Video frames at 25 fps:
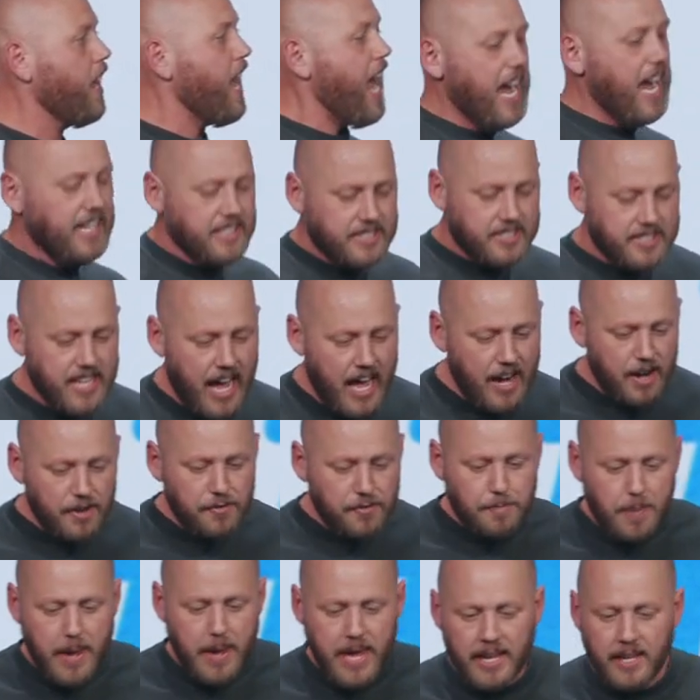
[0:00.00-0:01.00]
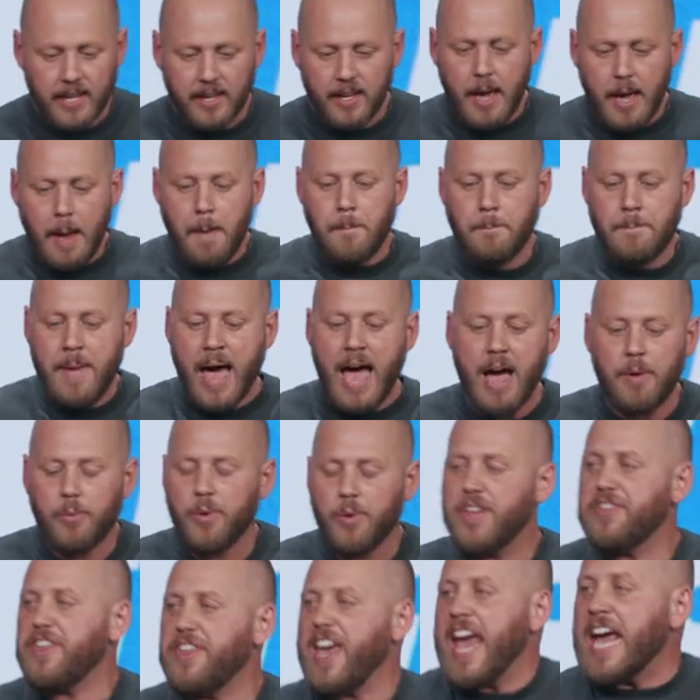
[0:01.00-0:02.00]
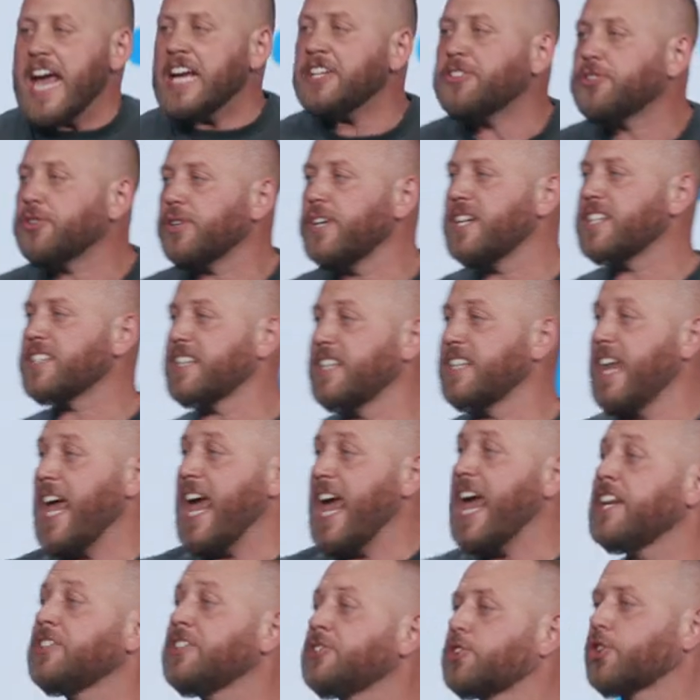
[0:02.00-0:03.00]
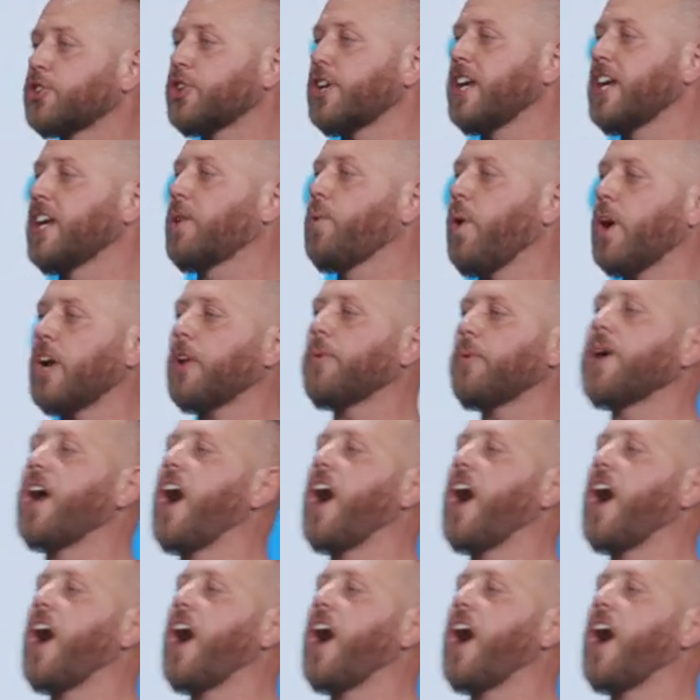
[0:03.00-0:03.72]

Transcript: Instead of being met with interest and intrigue, what are we